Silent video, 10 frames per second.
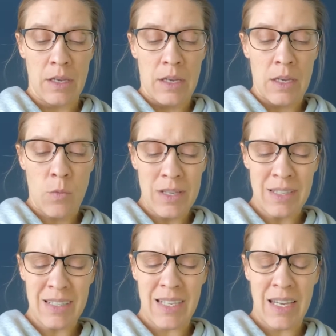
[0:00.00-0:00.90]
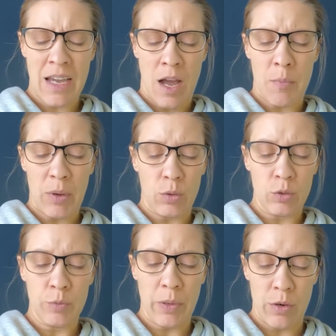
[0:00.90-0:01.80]
He wasn't digging up
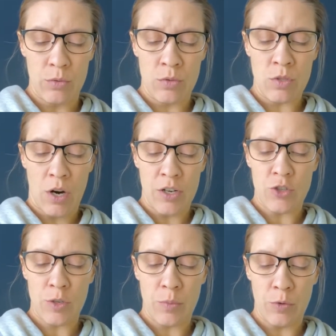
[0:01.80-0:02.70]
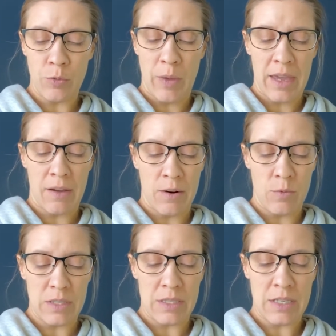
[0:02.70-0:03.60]
old bones. Archie Brubaker
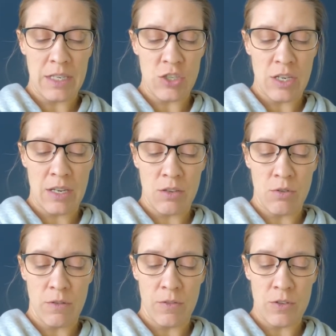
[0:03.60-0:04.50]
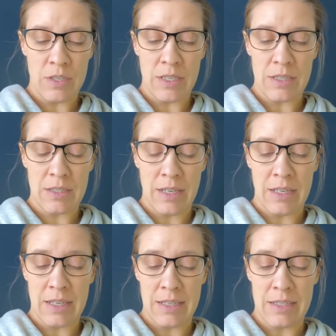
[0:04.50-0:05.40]
was teaching at universities
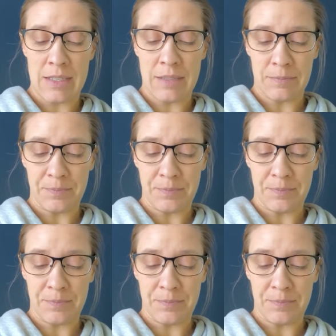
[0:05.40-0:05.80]
in East.